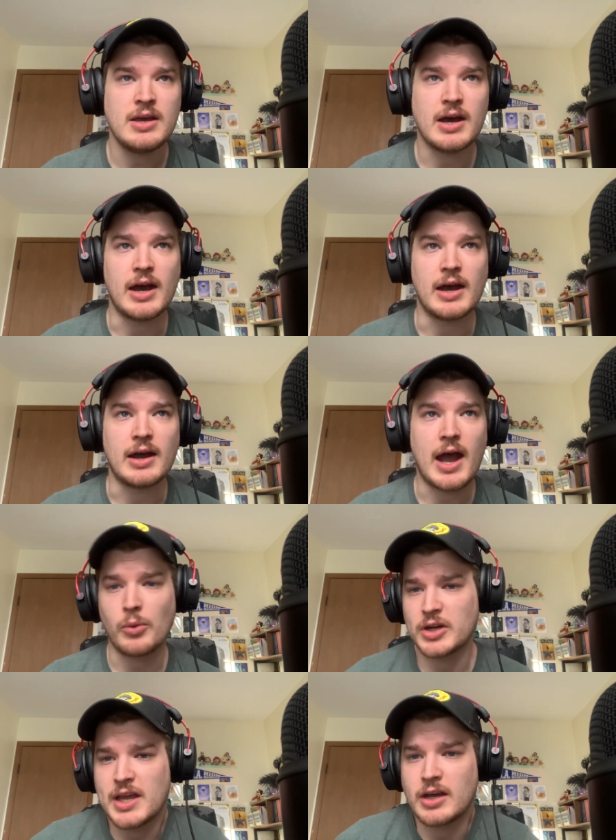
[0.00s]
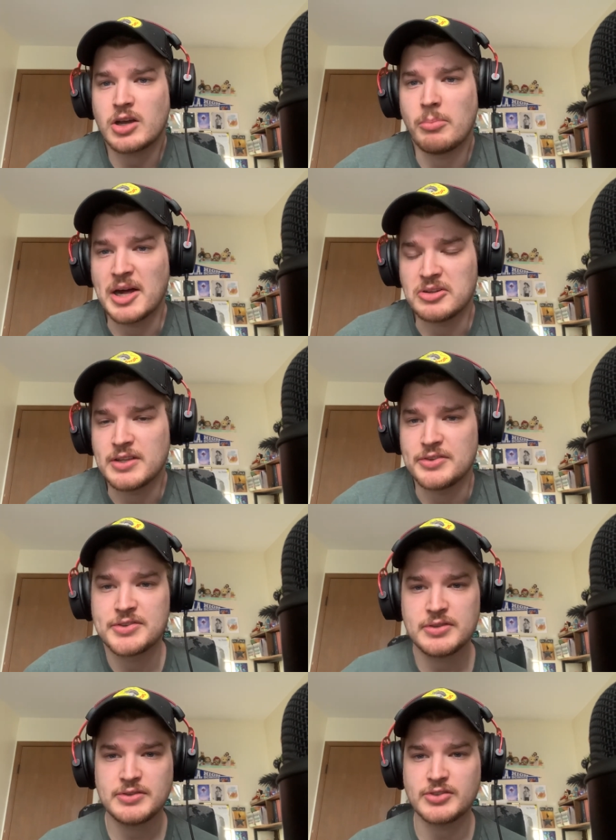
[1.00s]
I work at a
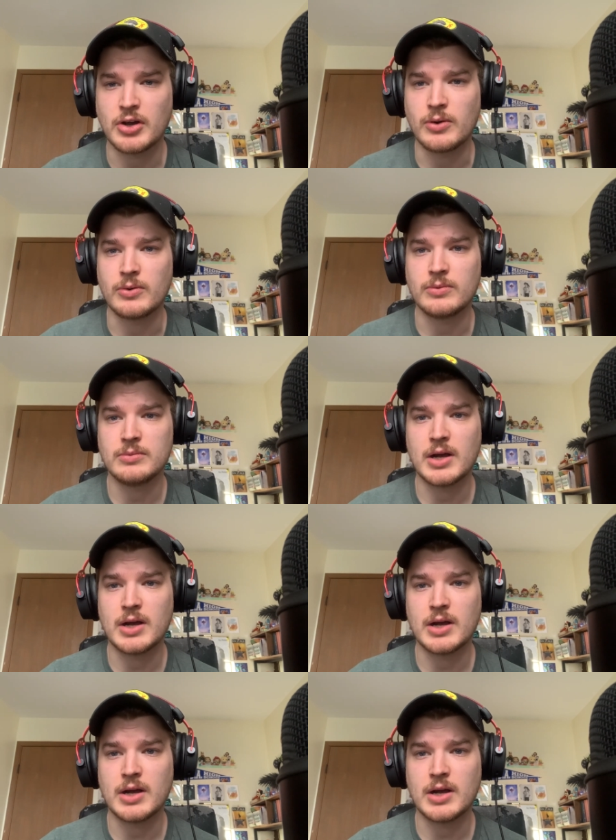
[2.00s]
Cabela's, so